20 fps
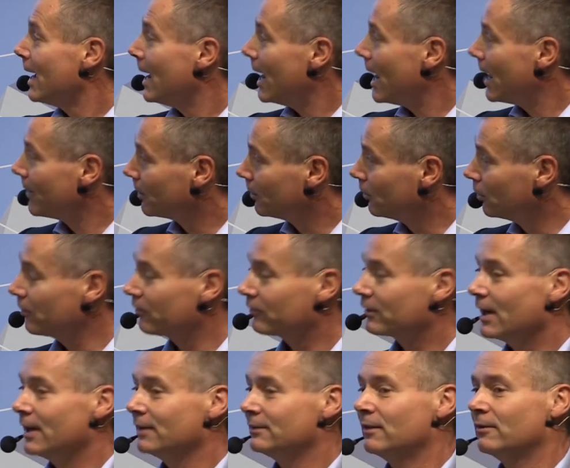And a lot of
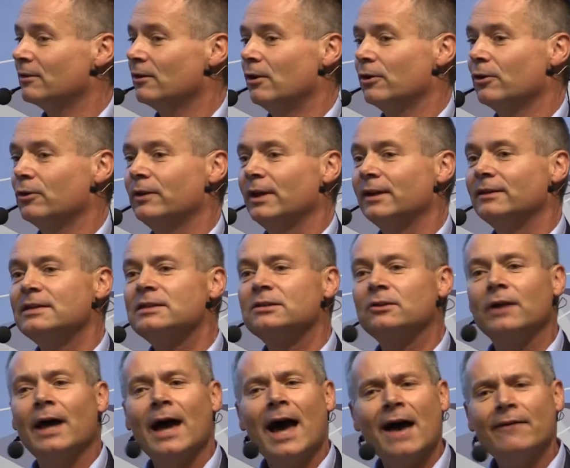scientists argue that this is
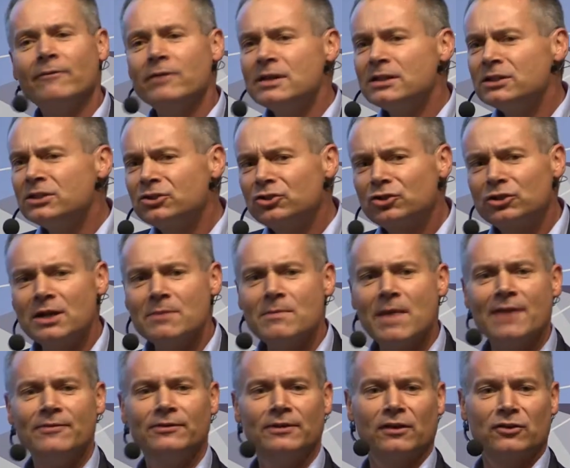going to have
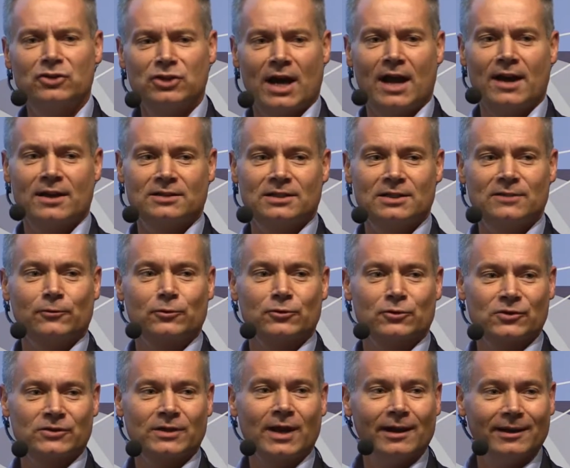tremendous challenges for
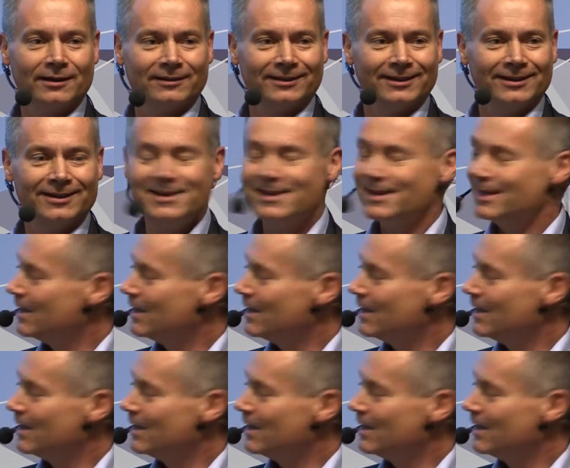society